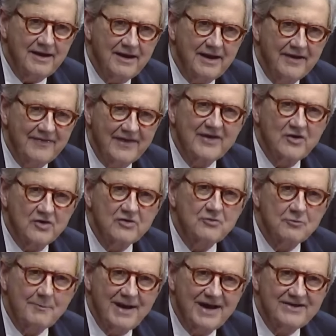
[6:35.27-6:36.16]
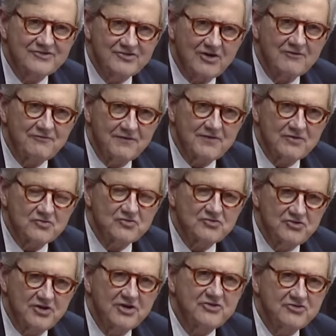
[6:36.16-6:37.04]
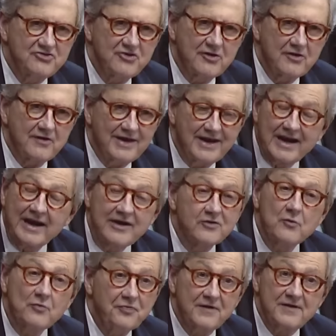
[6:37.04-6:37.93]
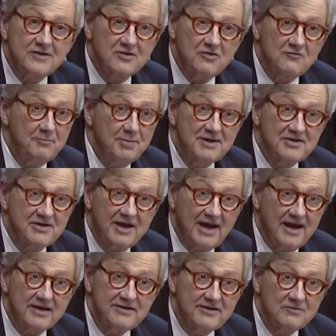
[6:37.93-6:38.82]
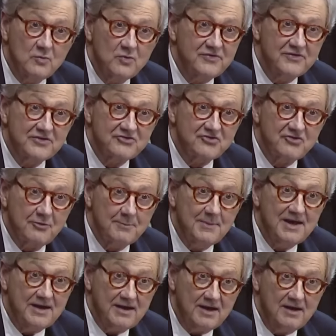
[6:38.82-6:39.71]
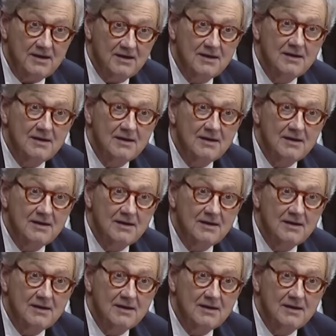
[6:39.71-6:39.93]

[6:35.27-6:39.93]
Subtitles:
And that undermines our federal judiciary. And I don't think you've been candid with this committee.